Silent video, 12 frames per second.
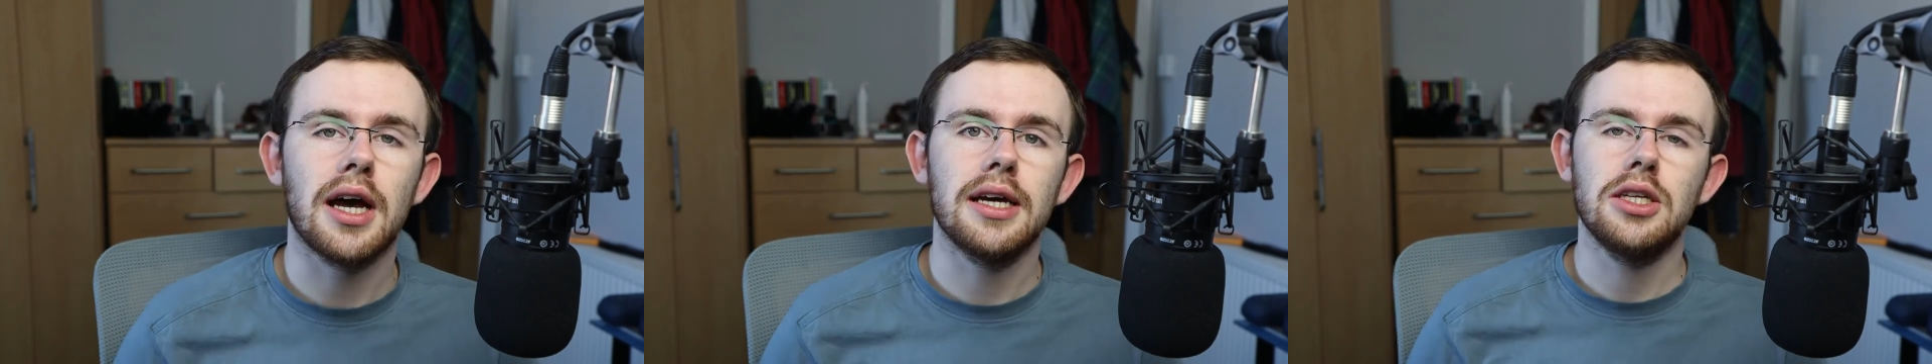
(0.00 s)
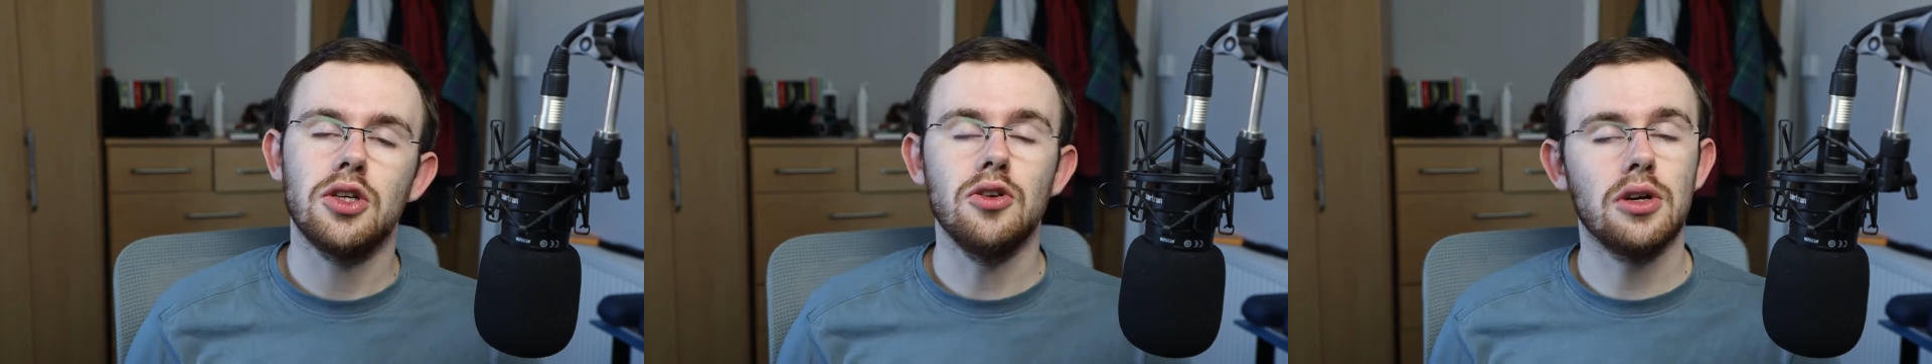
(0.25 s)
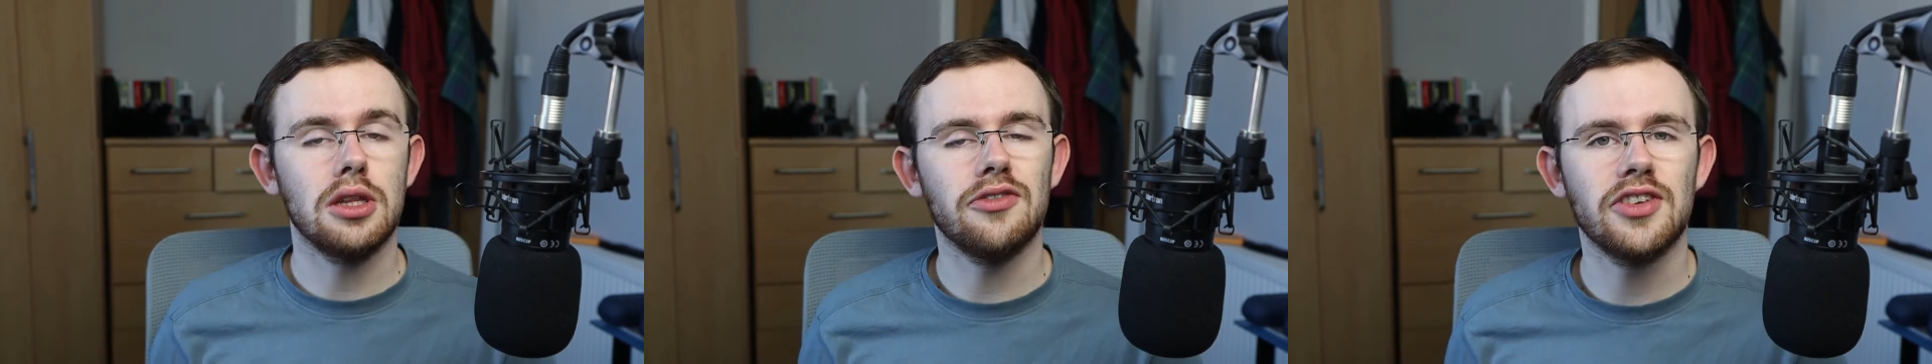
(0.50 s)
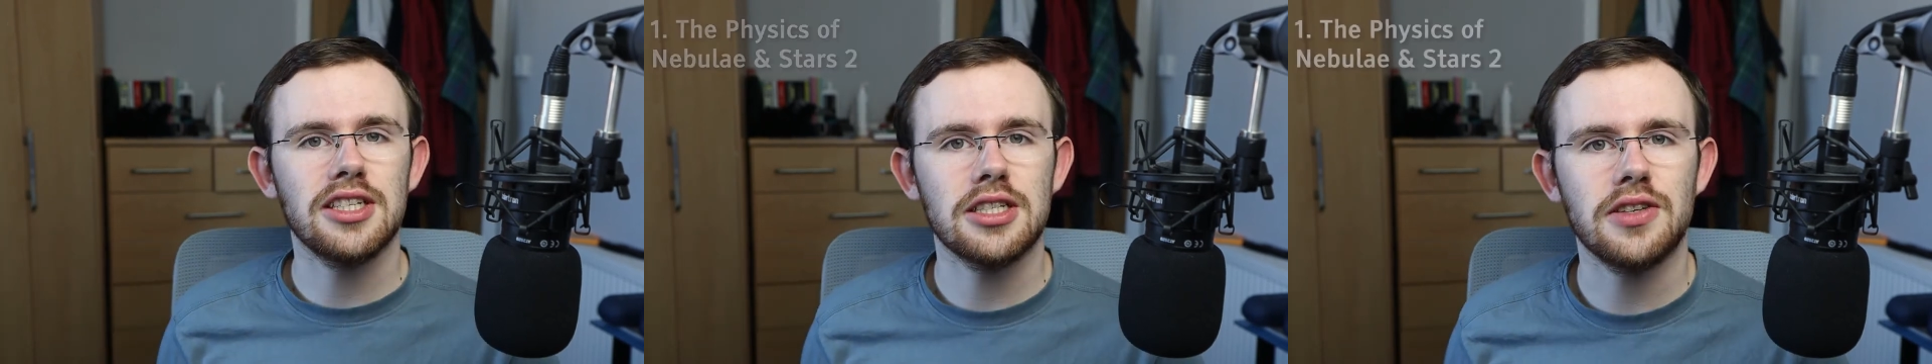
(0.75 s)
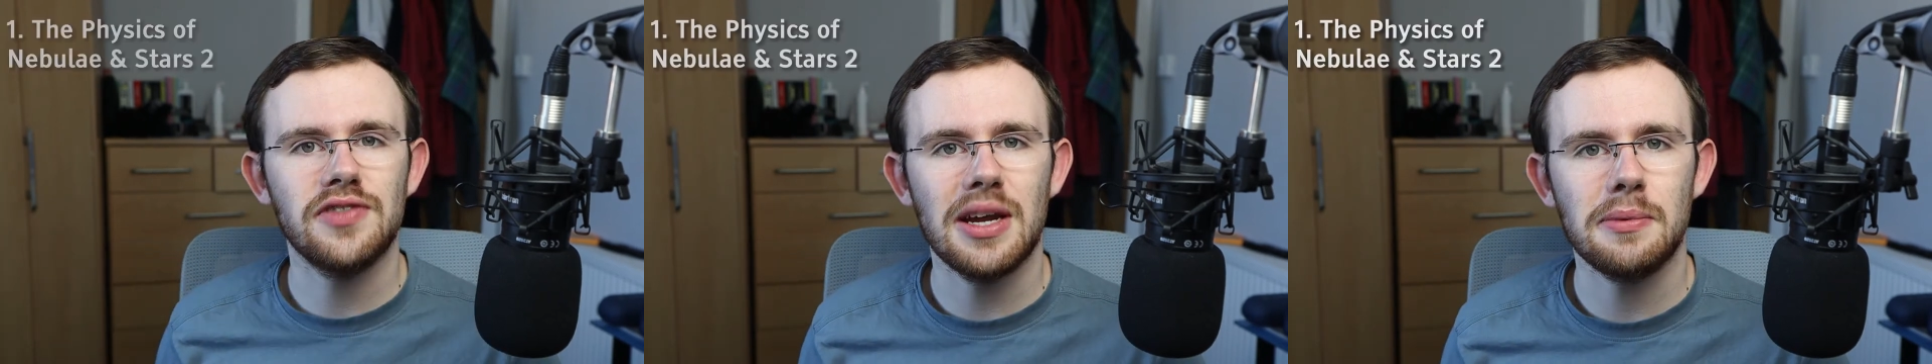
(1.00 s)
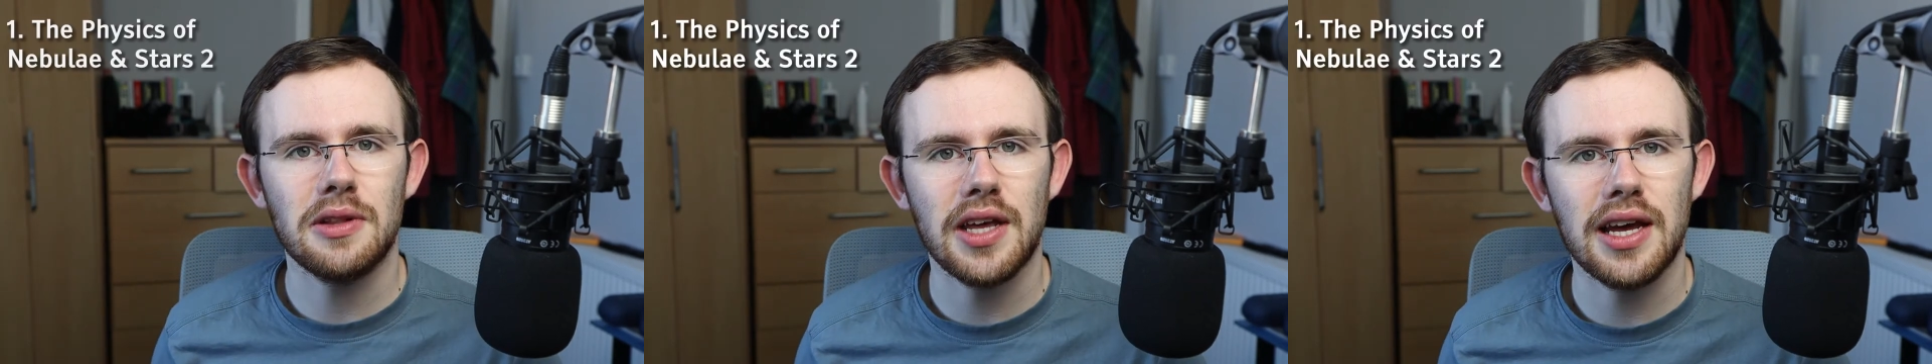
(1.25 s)
I took the physics of
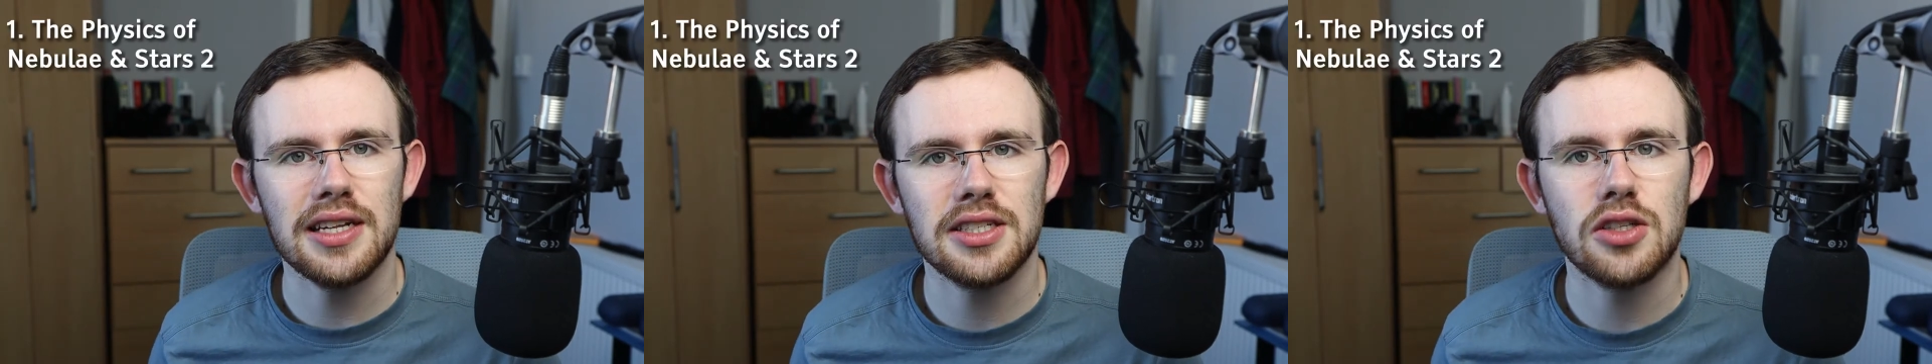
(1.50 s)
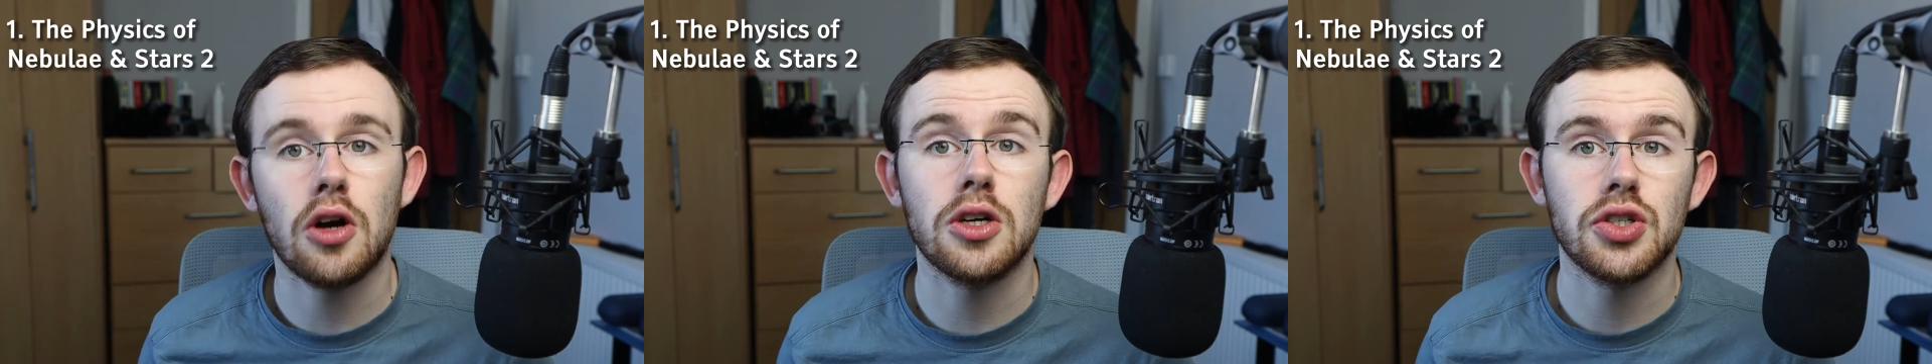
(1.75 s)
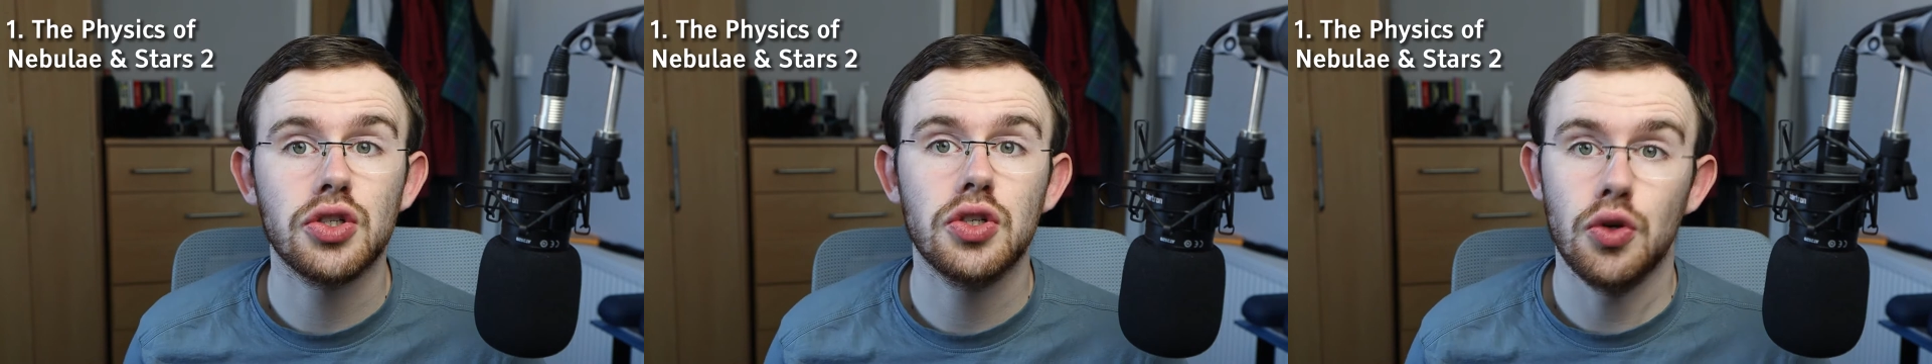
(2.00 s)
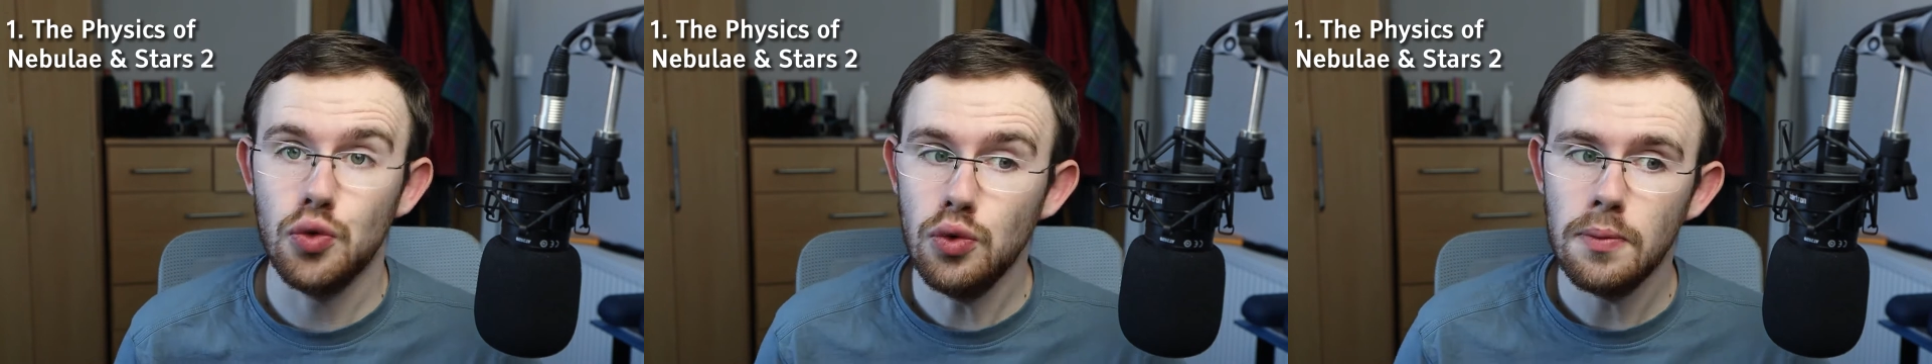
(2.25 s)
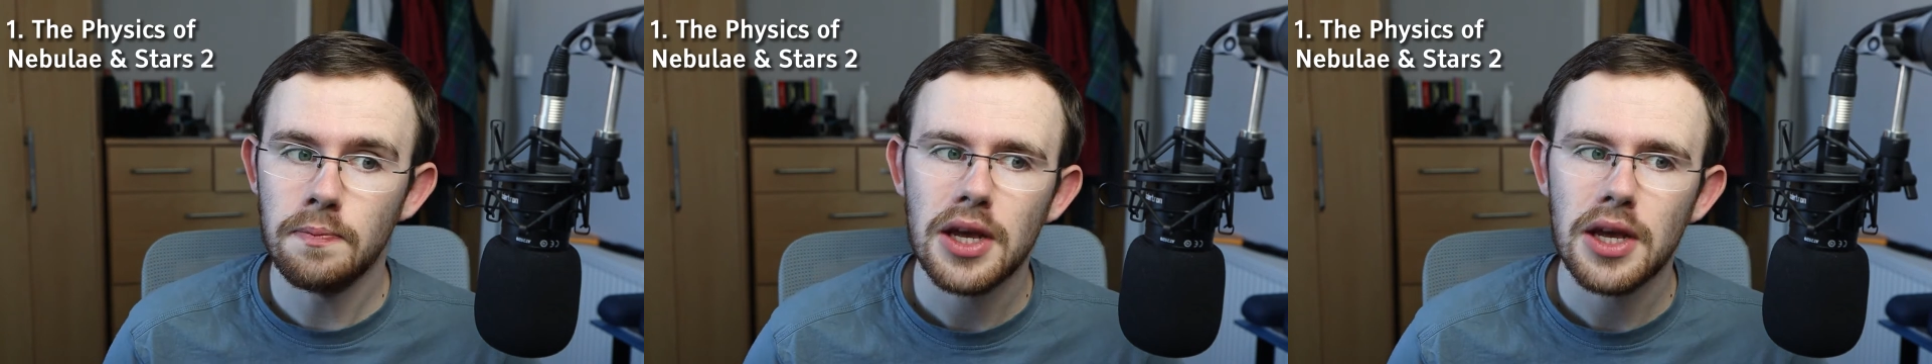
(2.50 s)
nebulae and stars two.